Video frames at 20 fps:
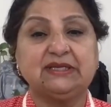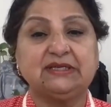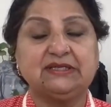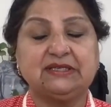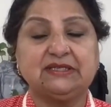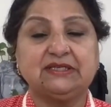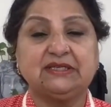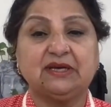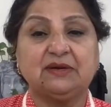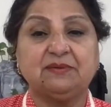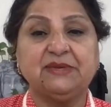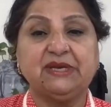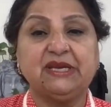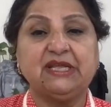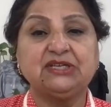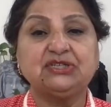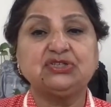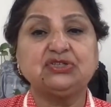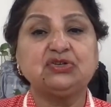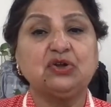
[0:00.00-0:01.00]
the
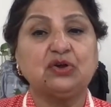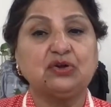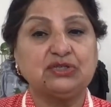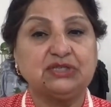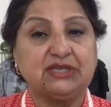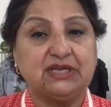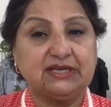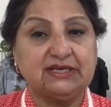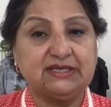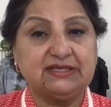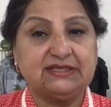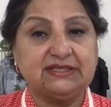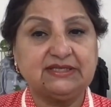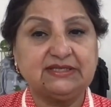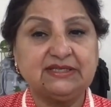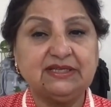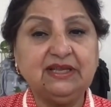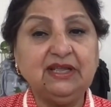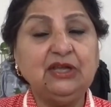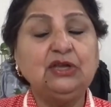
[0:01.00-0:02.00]
determination or
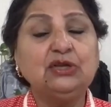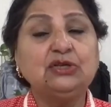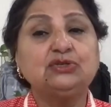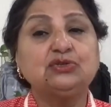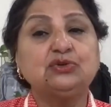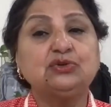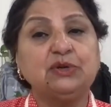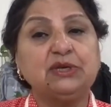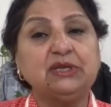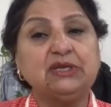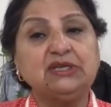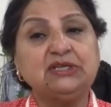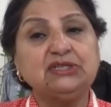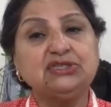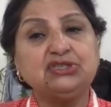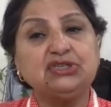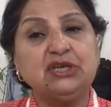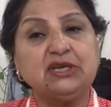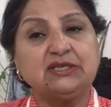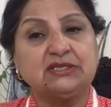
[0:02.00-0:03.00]
tenacity to
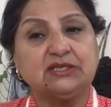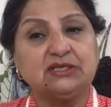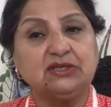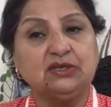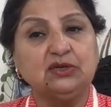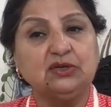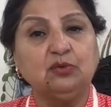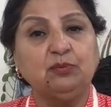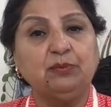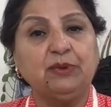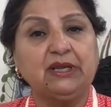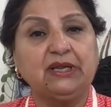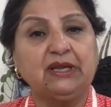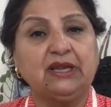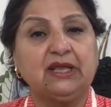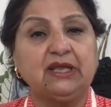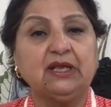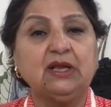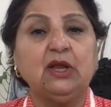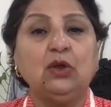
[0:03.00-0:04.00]
initiate a new
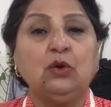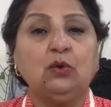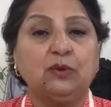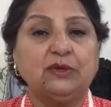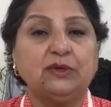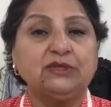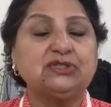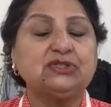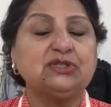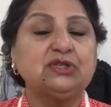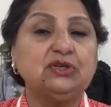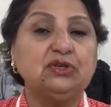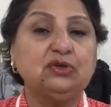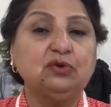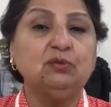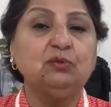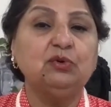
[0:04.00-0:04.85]
beginning, which the new